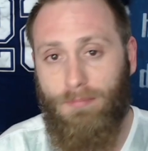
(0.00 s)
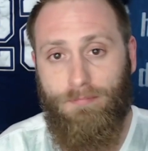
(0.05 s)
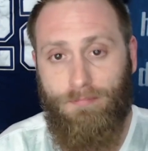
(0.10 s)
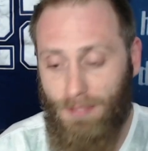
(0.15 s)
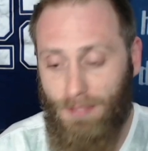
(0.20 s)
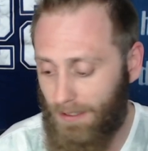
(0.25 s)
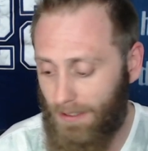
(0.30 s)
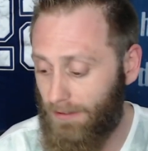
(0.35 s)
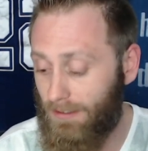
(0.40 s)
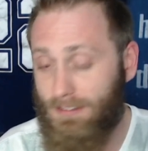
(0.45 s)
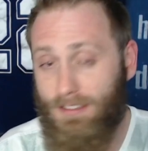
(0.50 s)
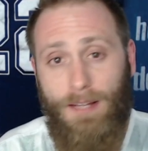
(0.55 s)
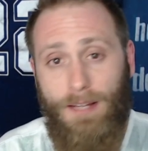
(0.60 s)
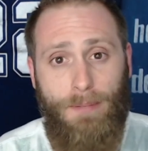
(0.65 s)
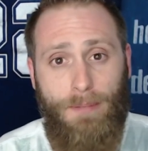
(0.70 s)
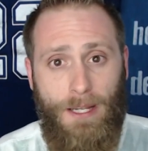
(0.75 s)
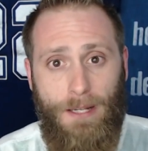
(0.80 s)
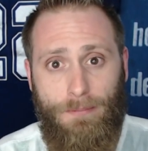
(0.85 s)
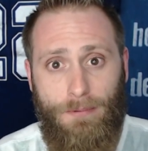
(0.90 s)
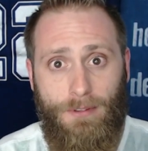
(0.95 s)
here. It's on
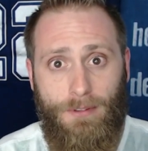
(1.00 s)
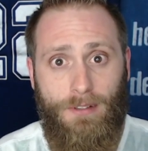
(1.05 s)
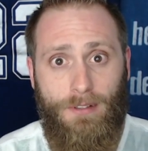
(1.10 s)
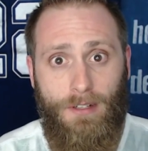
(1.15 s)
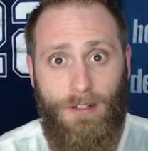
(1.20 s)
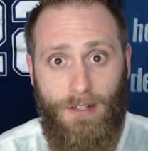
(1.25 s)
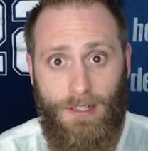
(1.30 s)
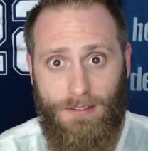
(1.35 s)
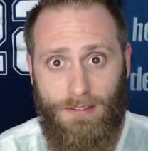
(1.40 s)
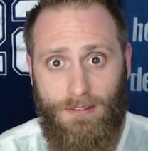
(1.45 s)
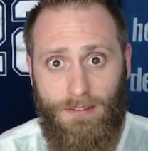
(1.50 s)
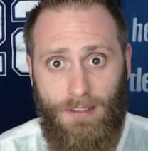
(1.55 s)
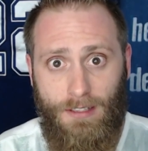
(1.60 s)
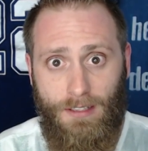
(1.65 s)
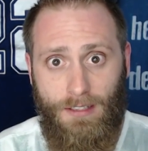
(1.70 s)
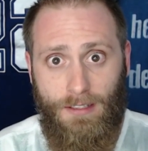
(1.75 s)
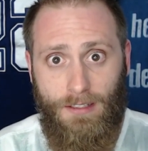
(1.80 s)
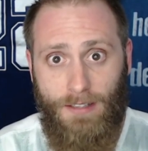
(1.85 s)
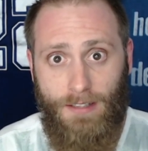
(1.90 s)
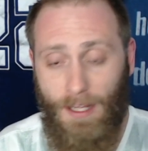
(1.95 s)
paper. All right,
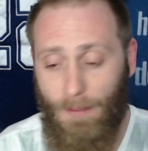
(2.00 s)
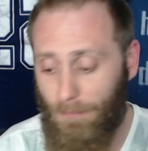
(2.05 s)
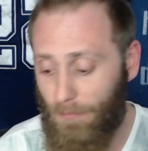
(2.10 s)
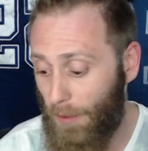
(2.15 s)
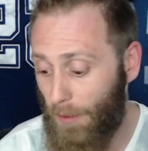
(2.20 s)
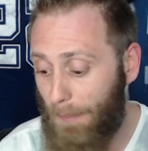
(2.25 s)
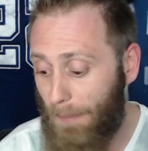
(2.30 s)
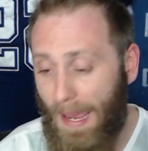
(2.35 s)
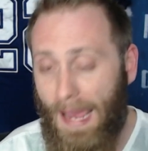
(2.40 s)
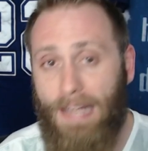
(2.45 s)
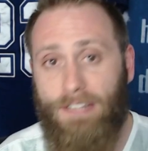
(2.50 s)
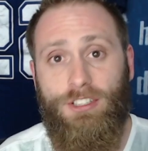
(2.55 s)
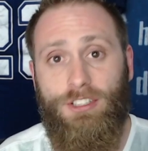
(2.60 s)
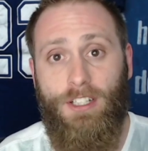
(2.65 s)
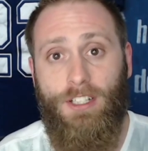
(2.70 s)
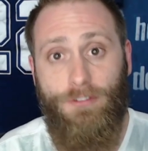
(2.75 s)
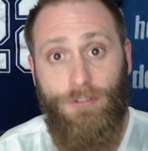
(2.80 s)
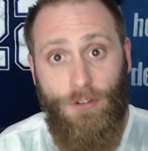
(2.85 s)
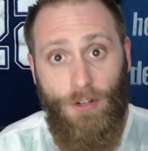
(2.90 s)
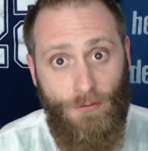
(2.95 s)
they're patching
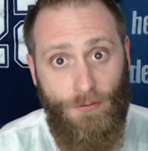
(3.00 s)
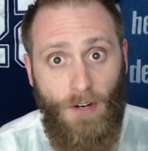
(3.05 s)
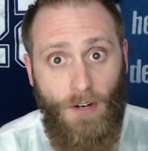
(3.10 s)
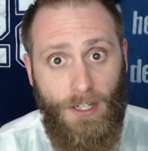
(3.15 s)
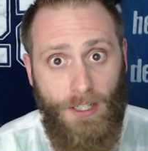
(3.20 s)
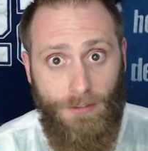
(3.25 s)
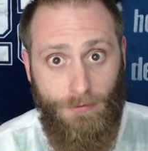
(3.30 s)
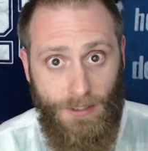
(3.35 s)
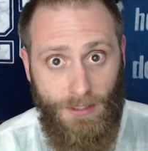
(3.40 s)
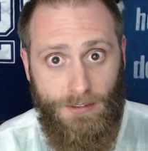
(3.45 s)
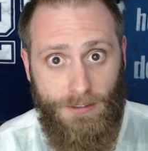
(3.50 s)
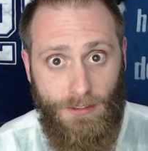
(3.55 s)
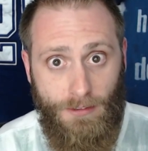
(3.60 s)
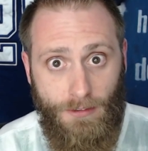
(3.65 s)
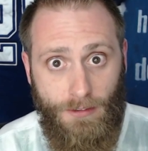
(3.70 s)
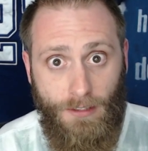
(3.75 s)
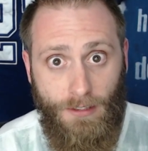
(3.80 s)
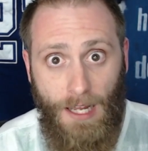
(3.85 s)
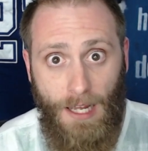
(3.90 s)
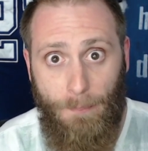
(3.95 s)
it for a fucking reason.
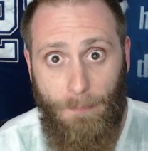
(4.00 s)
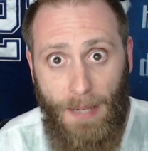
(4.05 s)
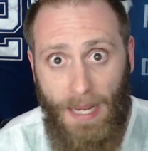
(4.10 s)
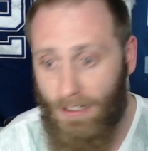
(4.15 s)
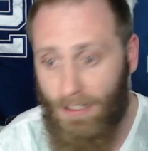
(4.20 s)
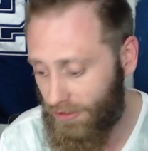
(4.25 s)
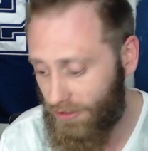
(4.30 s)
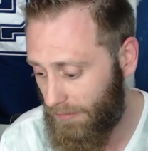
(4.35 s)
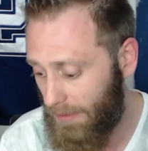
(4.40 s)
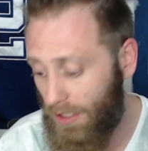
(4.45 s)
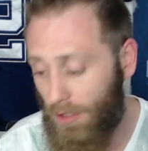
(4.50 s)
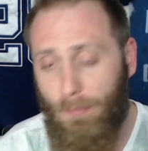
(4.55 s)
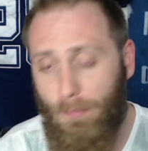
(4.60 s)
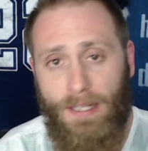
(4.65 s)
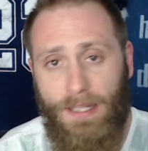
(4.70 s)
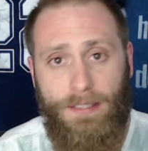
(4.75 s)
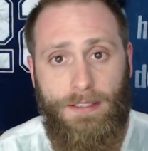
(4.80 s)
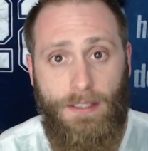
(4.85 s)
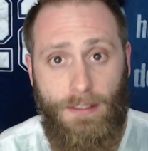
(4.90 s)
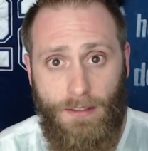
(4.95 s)
They're not patching my
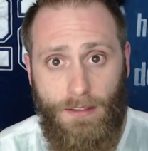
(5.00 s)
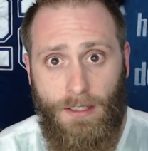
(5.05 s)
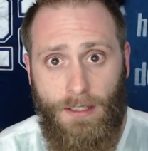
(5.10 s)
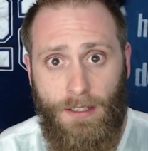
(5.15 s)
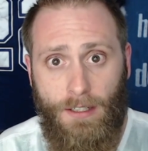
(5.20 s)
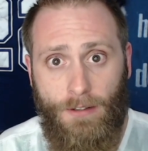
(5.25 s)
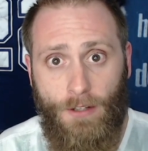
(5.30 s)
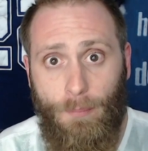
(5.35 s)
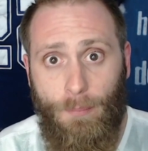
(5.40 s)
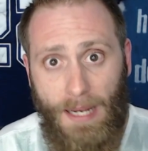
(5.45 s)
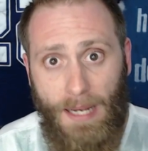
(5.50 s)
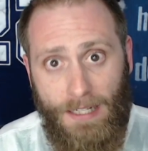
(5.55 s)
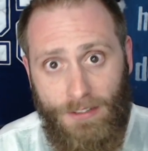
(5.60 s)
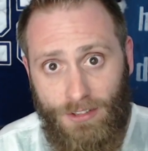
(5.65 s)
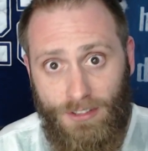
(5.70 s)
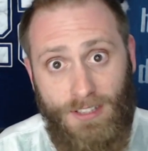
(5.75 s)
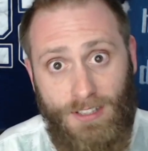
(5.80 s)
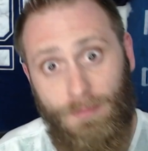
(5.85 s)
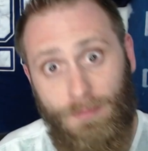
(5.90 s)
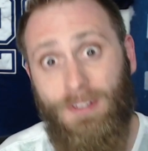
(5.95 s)
opinion. They're
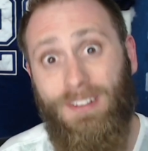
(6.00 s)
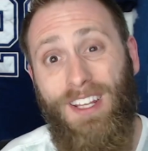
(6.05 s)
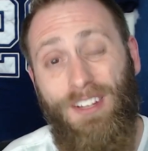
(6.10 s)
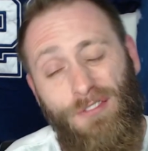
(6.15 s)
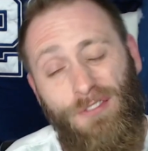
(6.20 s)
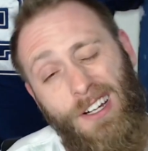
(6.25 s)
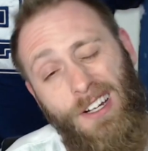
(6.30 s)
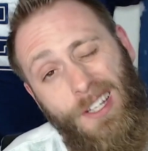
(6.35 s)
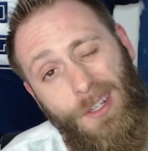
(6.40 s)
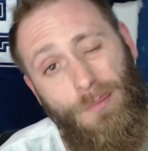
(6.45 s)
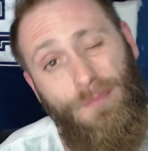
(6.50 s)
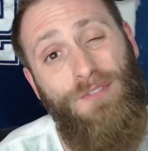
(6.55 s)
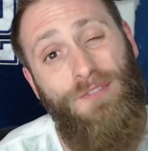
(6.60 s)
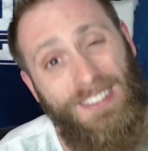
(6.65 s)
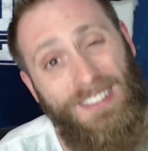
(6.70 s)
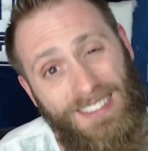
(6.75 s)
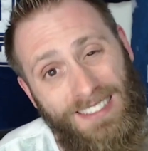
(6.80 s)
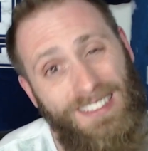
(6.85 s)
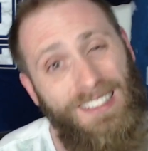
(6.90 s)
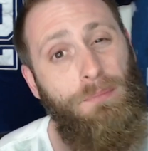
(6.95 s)
patching something they fucking
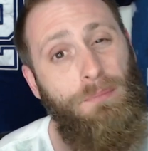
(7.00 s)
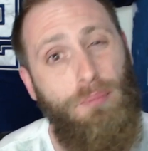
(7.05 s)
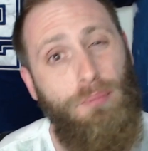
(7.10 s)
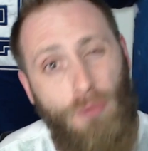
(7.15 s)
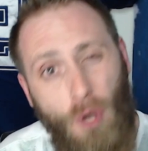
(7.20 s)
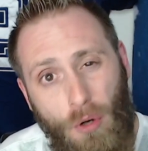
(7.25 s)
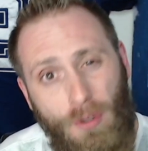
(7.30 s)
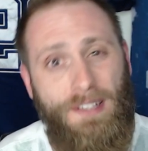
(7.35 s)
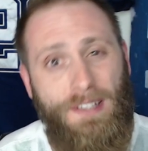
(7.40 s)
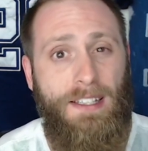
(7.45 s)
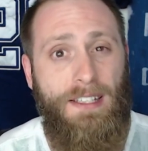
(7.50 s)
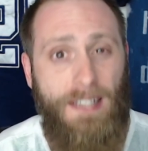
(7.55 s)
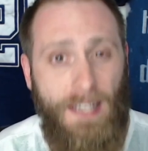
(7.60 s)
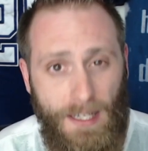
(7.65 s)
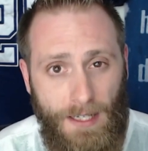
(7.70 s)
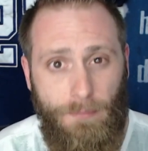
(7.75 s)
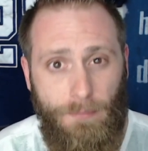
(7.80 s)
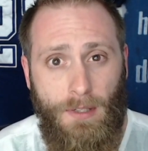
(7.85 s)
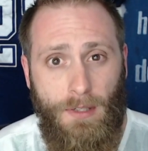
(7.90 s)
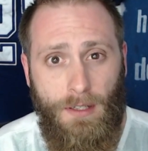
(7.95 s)
physically broke in the
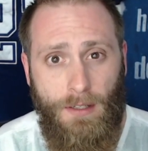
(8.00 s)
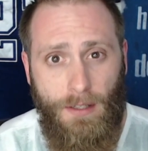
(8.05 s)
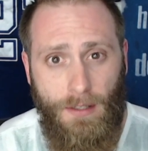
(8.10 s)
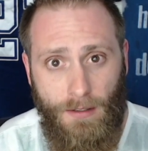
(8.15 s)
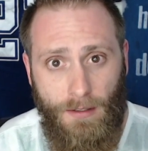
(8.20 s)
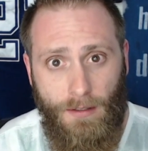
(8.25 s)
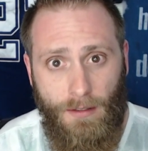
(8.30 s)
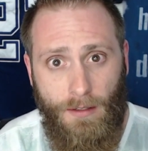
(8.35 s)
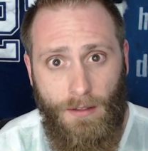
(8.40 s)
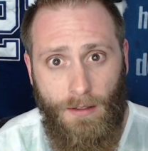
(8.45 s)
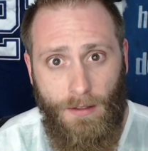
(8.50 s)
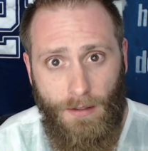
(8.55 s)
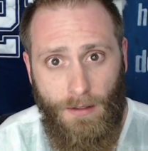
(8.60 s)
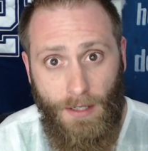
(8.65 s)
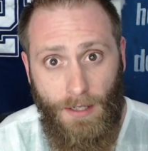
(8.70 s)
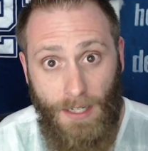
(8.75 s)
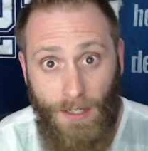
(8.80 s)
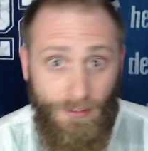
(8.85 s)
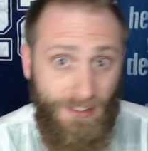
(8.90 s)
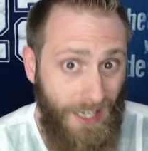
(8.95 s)
game.
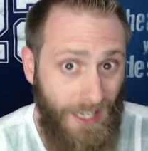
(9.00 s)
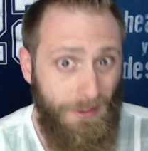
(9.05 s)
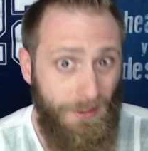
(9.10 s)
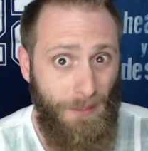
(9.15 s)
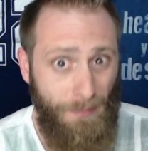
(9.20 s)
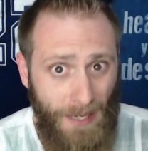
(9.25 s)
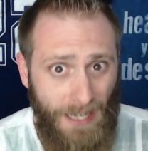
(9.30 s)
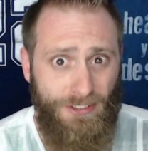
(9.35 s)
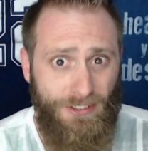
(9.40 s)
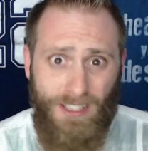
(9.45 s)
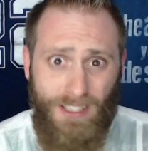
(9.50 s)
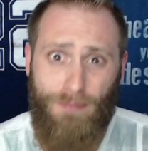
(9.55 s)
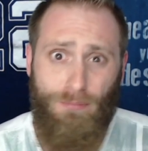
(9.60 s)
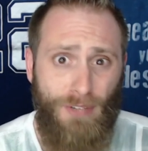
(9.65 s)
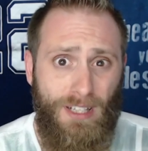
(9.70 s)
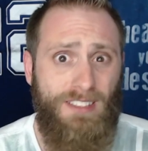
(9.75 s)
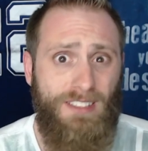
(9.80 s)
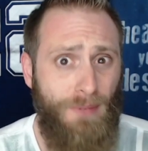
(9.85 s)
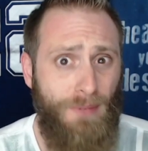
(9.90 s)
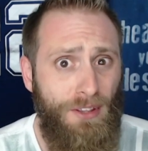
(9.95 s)
And every time they patch it, they
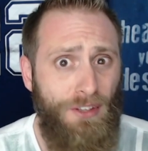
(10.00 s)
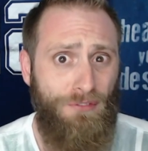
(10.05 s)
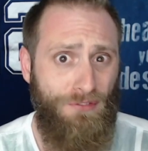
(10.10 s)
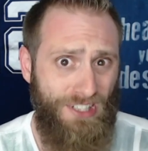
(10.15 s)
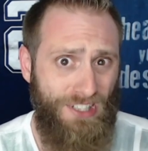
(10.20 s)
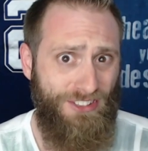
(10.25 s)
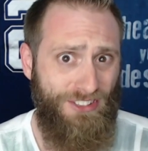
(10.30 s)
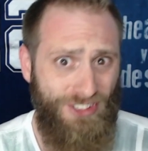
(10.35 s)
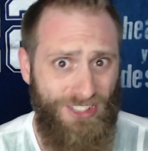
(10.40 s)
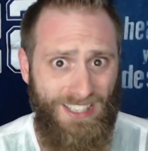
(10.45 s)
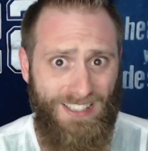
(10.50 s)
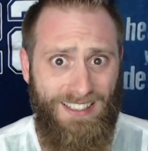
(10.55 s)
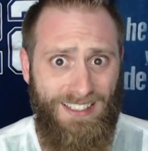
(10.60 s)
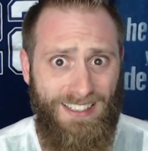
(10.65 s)
break some other fucking shit.